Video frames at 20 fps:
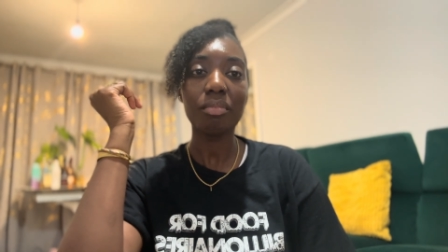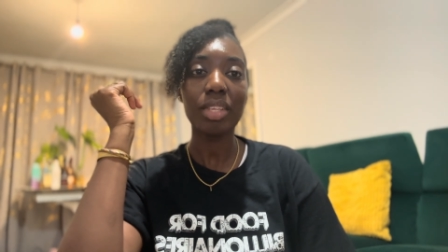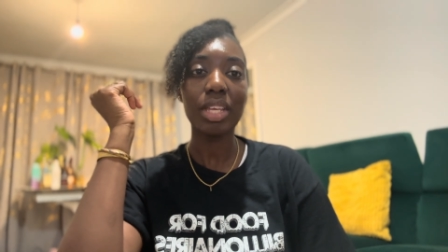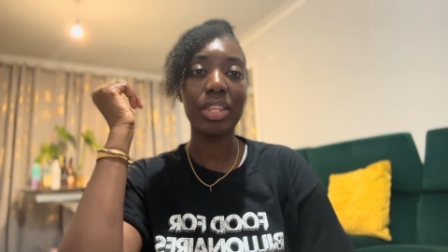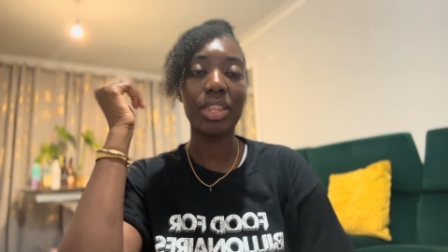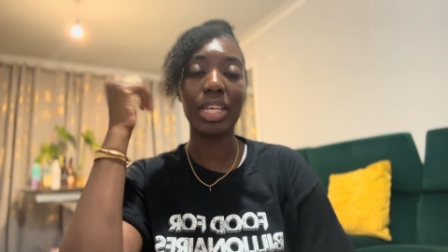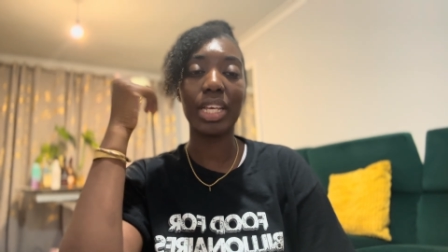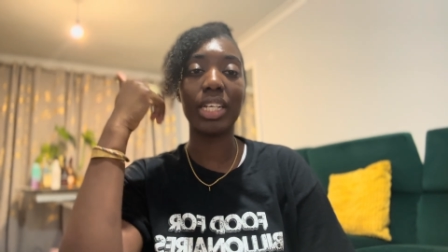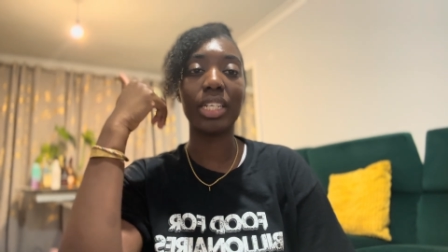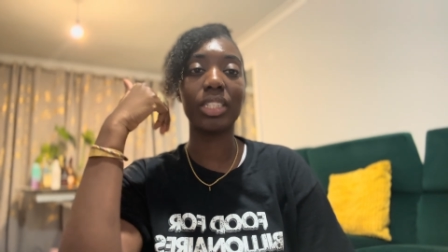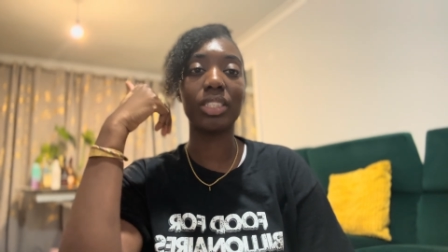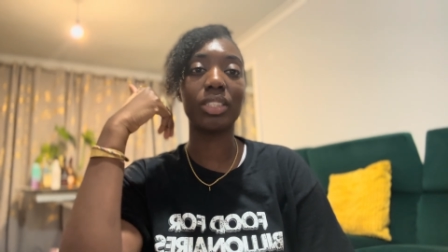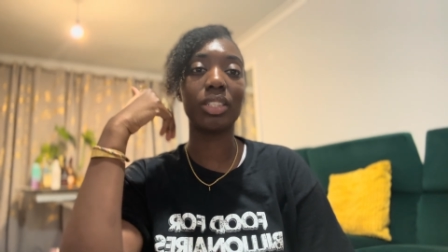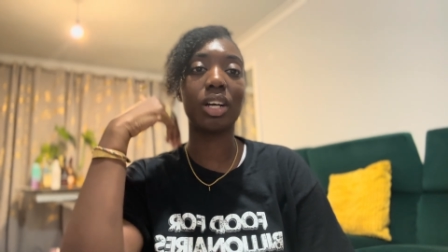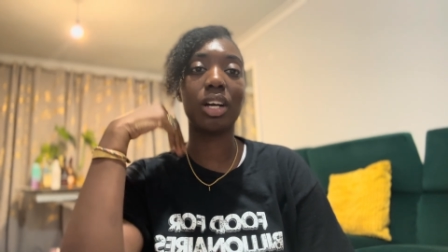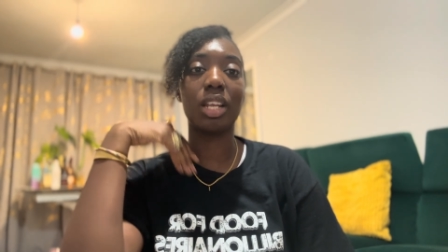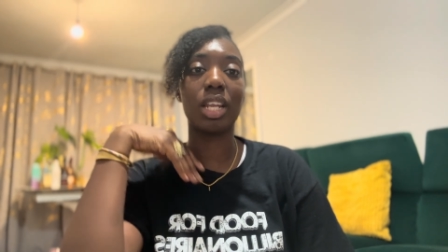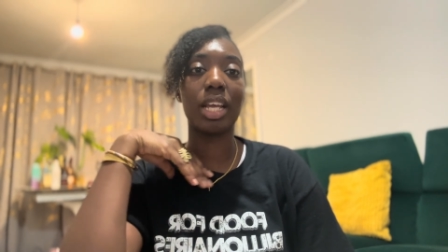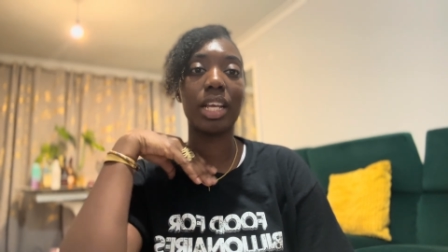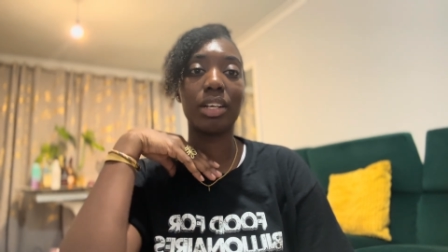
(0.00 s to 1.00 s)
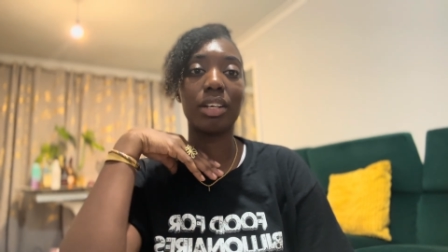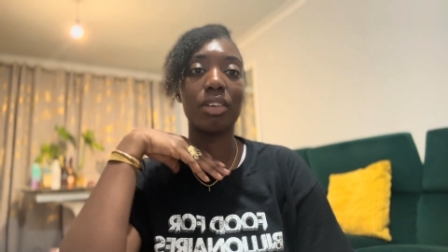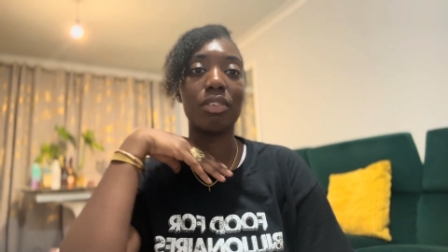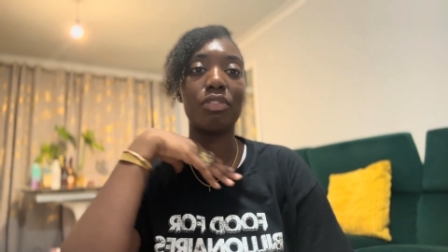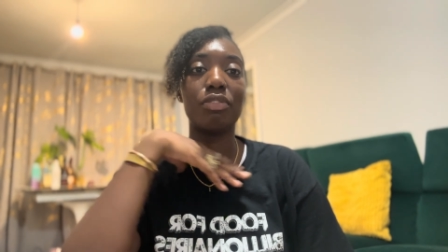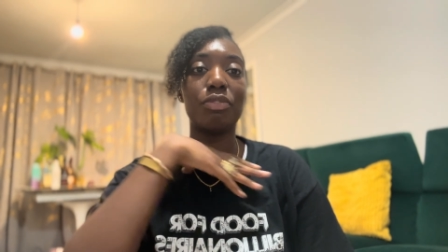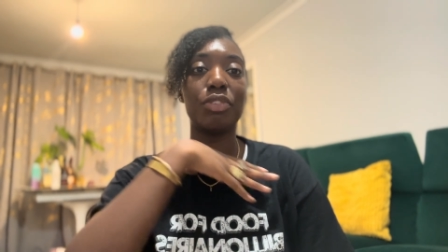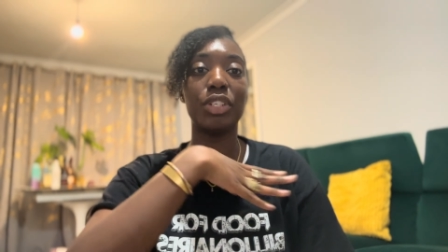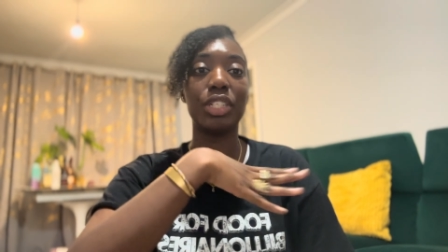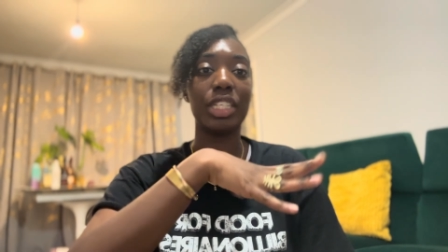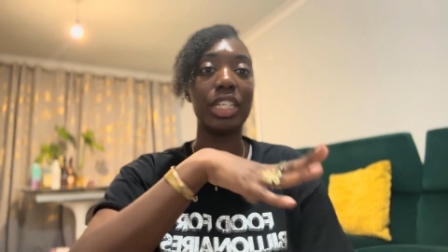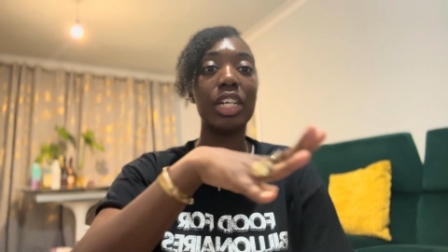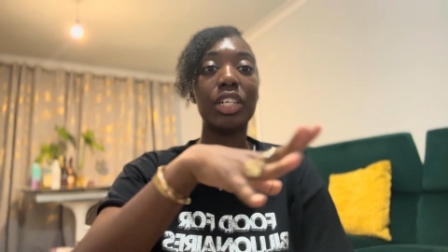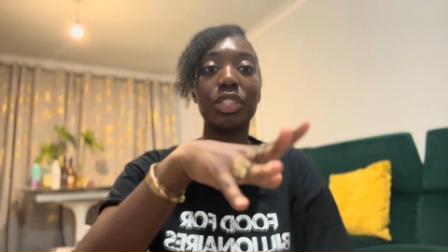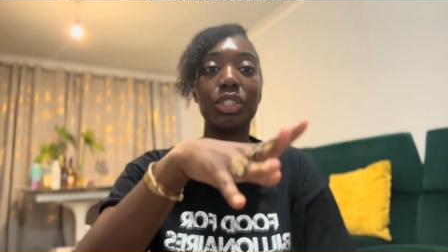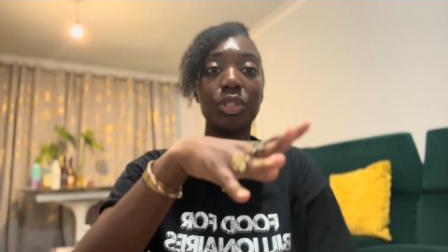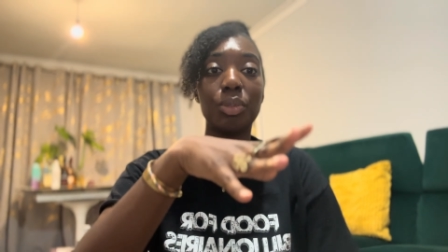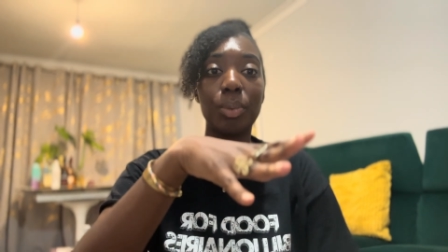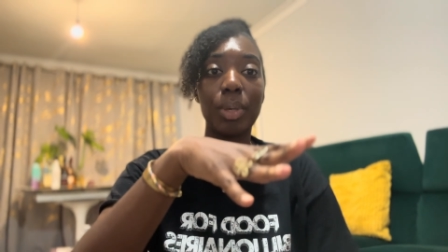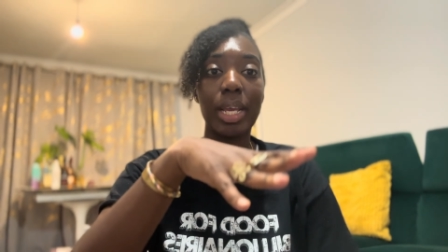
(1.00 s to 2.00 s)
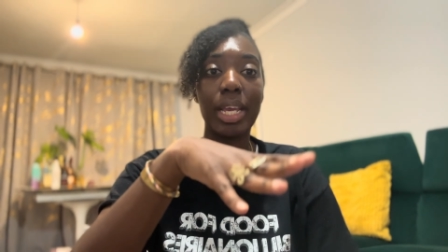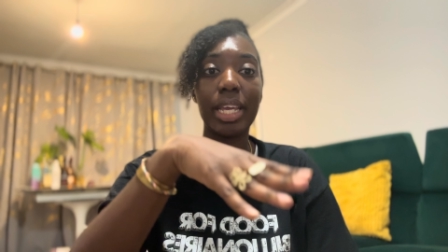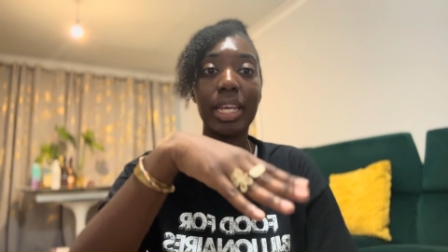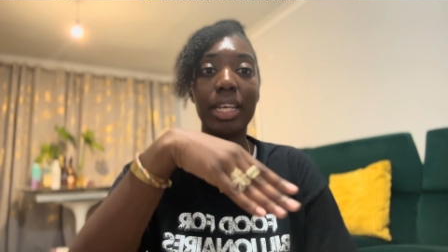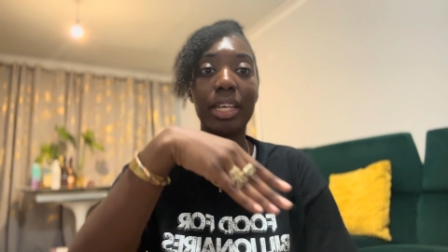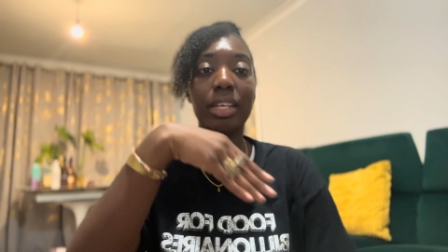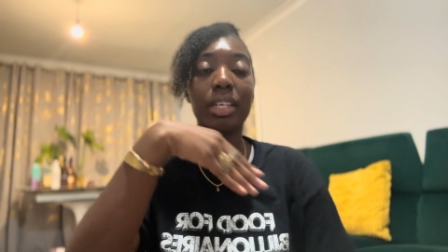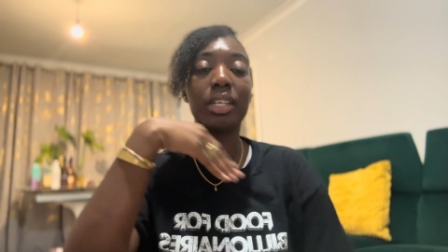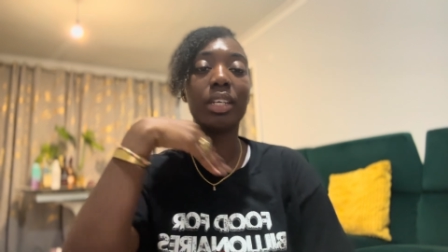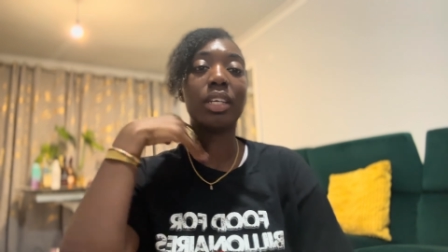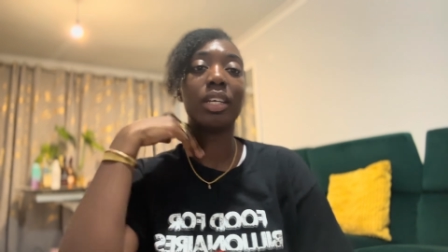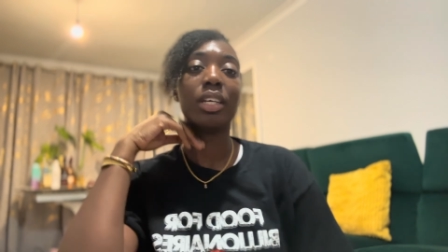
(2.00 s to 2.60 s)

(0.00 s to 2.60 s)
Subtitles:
things are like fully underway,